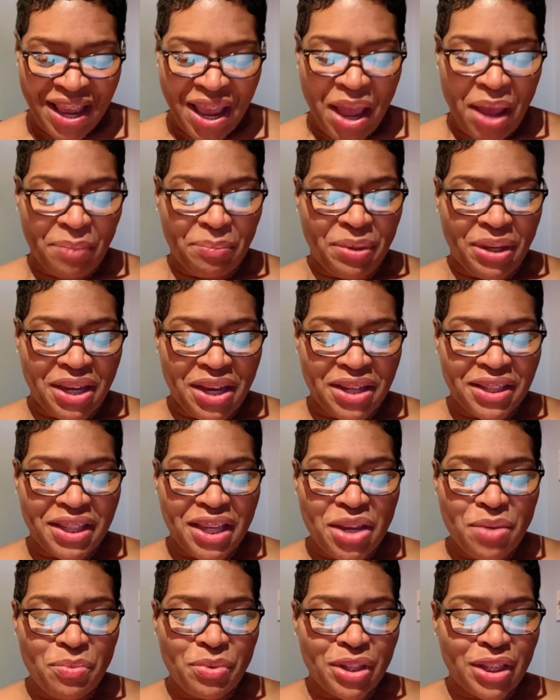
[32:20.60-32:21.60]
Because he
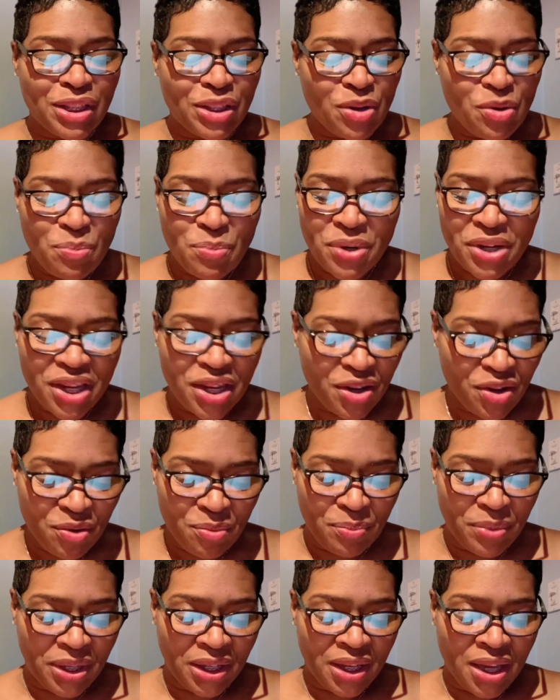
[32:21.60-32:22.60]
was
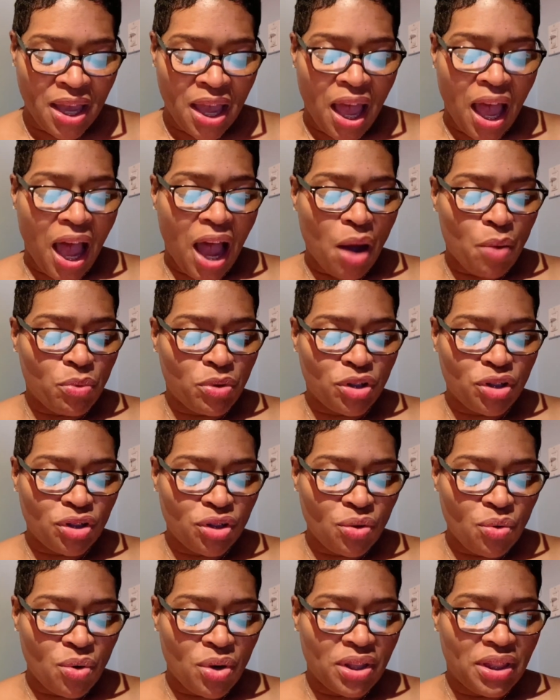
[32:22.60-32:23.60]
superhuman, I was
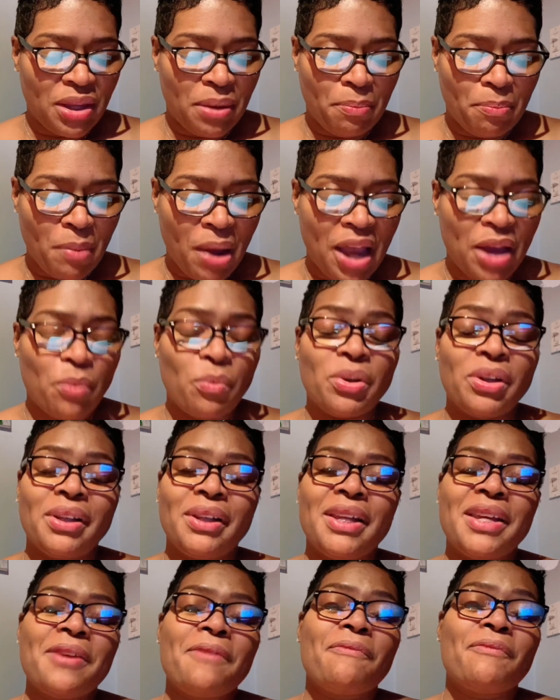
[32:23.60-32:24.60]
sure that Mike would
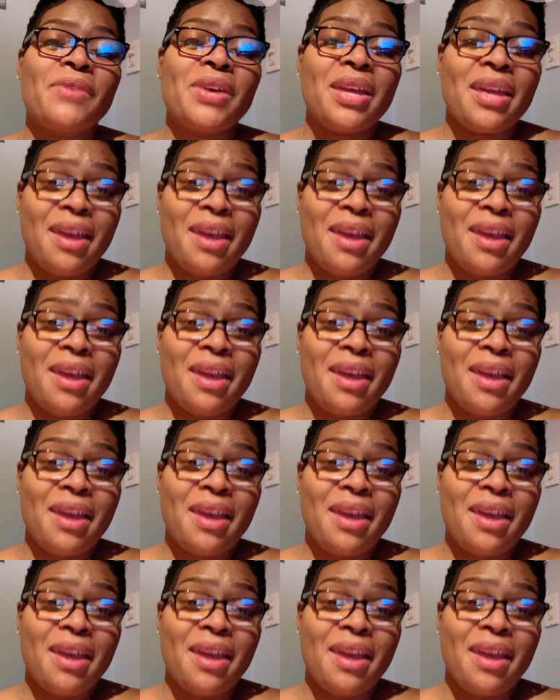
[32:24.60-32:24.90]
live forever.